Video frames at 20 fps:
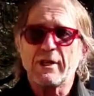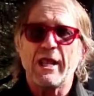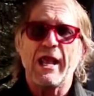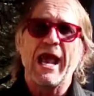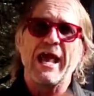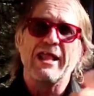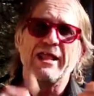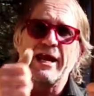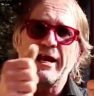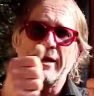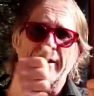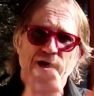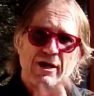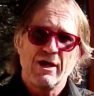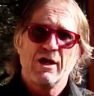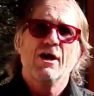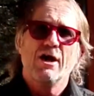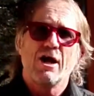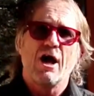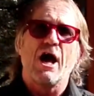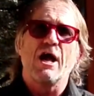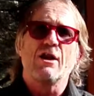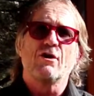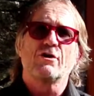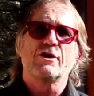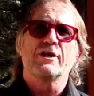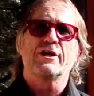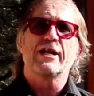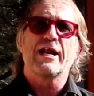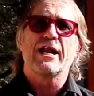And then I
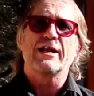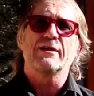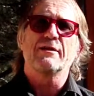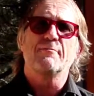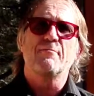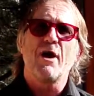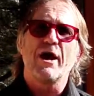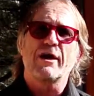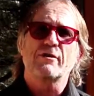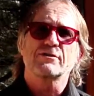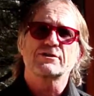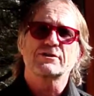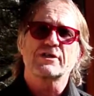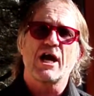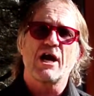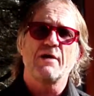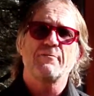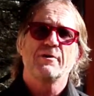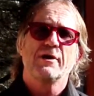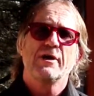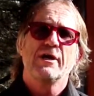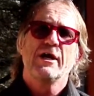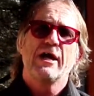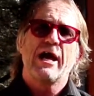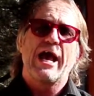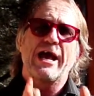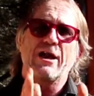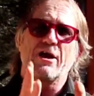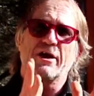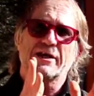look at it under the microscope
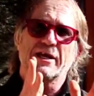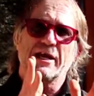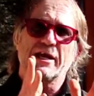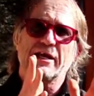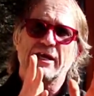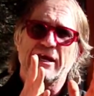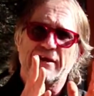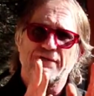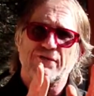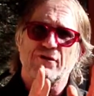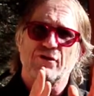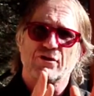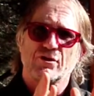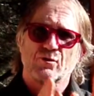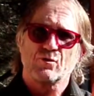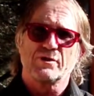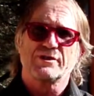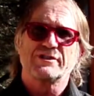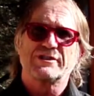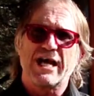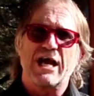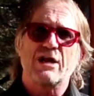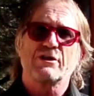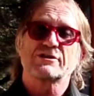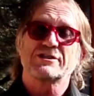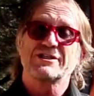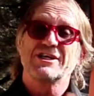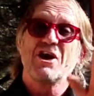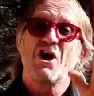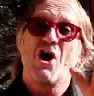and I can give you the
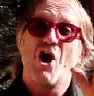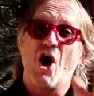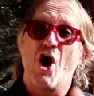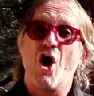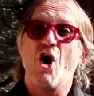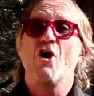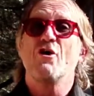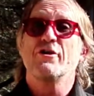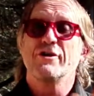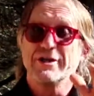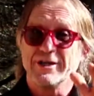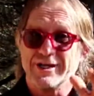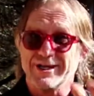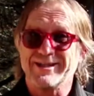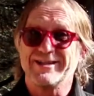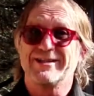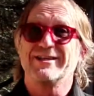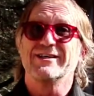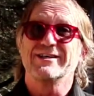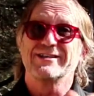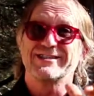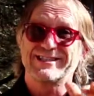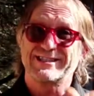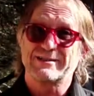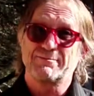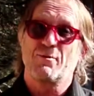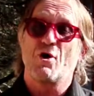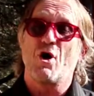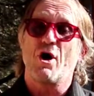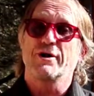results on the
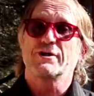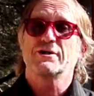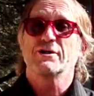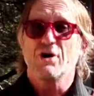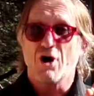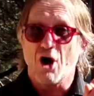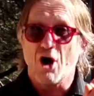spot.